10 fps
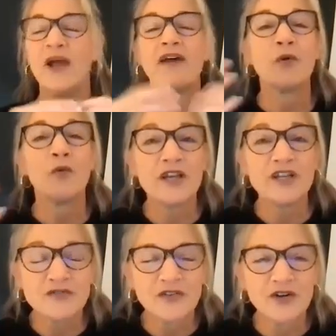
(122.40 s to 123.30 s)
you have a
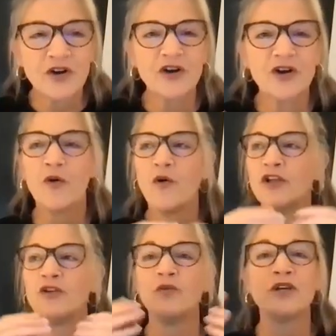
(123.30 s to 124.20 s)
wish for her
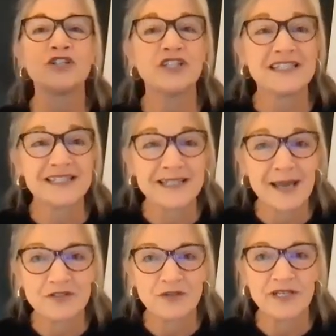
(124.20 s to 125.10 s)
or you wish she'd
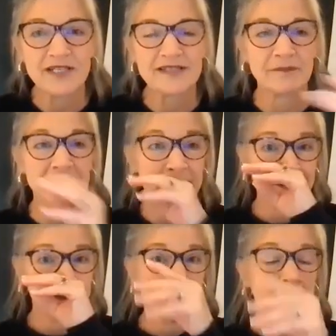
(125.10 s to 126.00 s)
stop doing
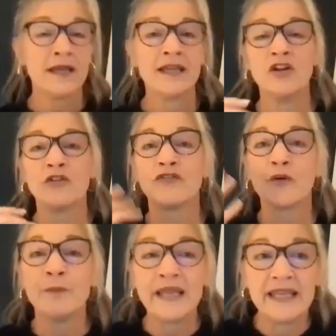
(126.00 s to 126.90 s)
something.
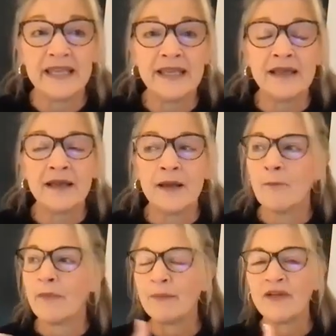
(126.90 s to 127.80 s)
For me,
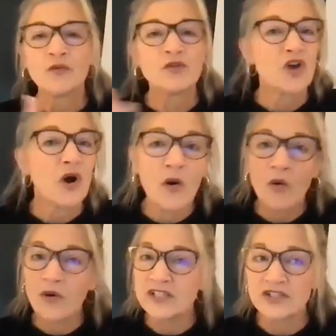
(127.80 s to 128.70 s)
my mother was
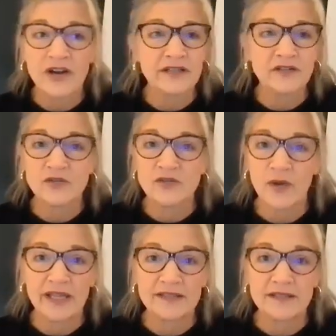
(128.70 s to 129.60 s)
always trying to lose
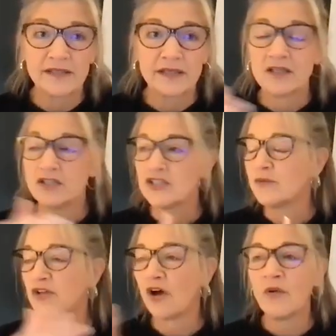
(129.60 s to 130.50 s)
weight. She
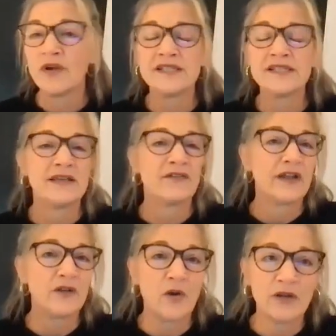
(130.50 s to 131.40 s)
was always, if
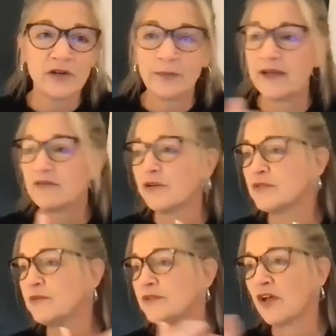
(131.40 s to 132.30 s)
I'd go in her
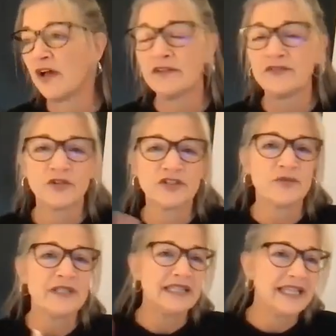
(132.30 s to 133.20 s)
bedroom, she was on the floor
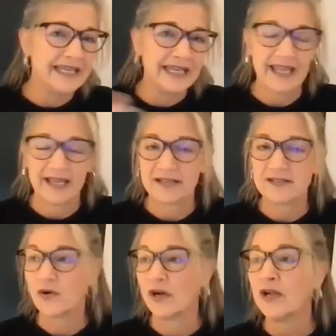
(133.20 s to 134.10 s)
doing leg
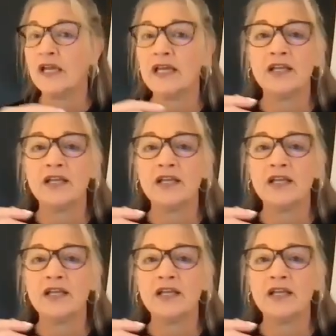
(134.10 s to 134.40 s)
kicks, or